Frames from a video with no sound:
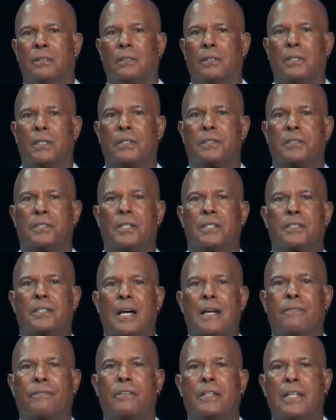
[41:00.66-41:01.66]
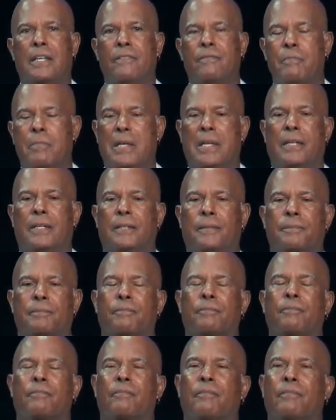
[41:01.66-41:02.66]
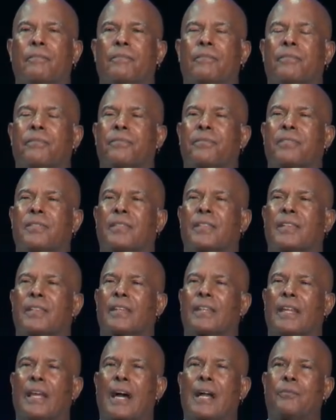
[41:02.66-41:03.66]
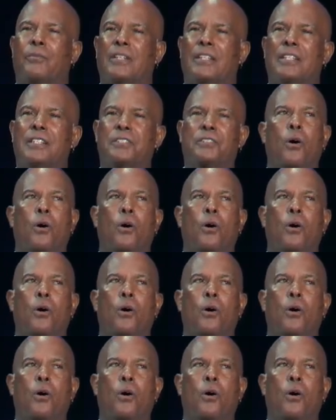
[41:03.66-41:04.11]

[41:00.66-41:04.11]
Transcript: It says, I forgive me. I release